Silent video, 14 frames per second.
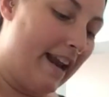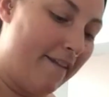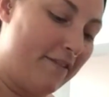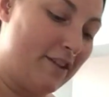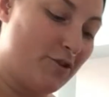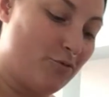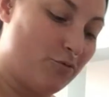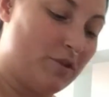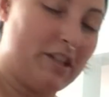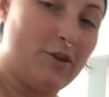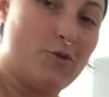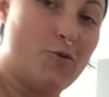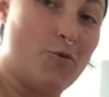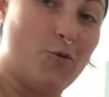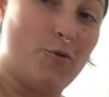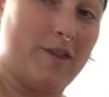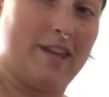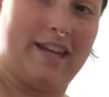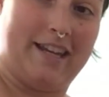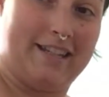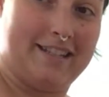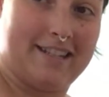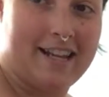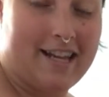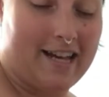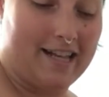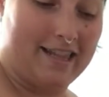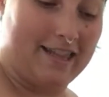have this really cool thing to
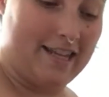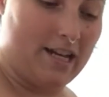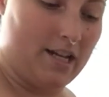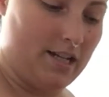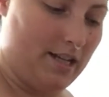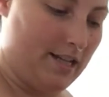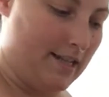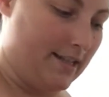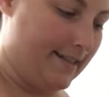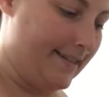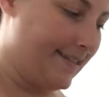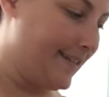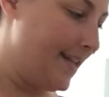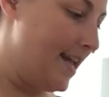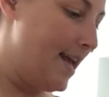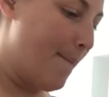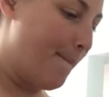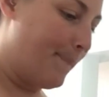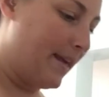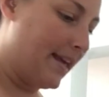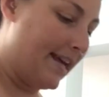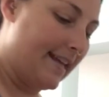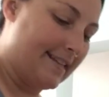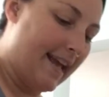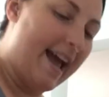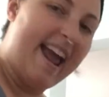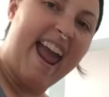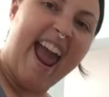cut the onions because
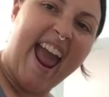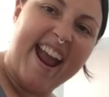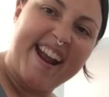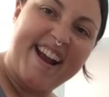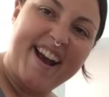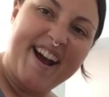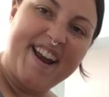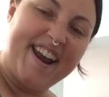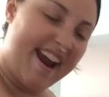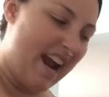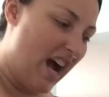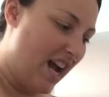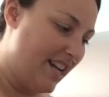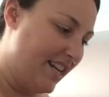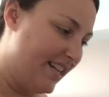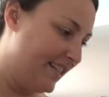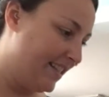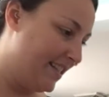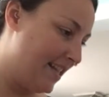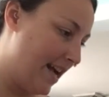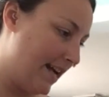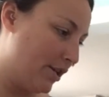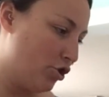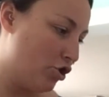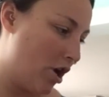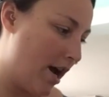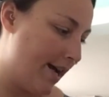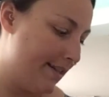I hate cutting onions that
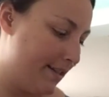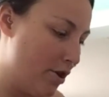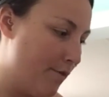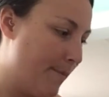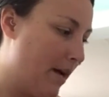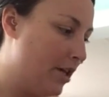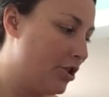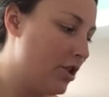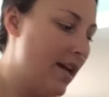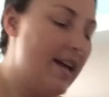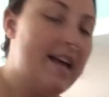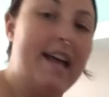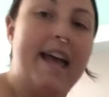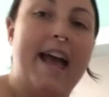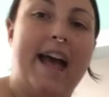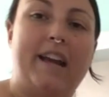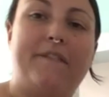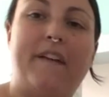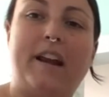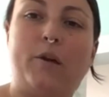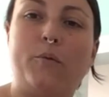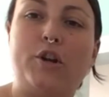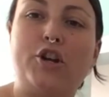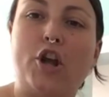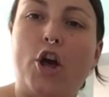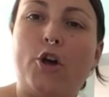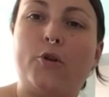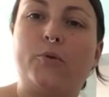cry so much. And if anyone
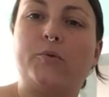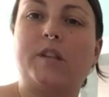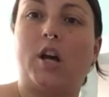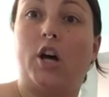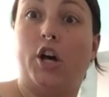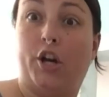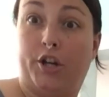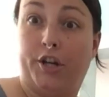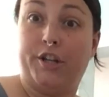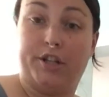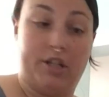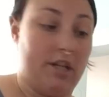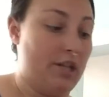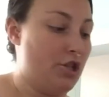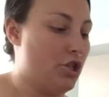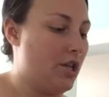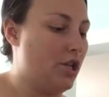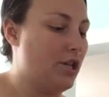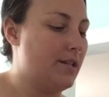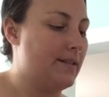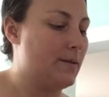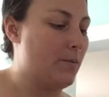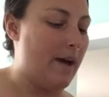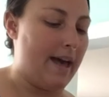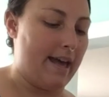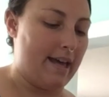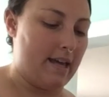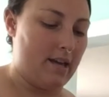knows an ingenious
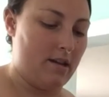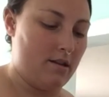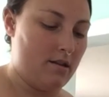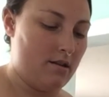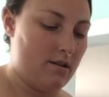way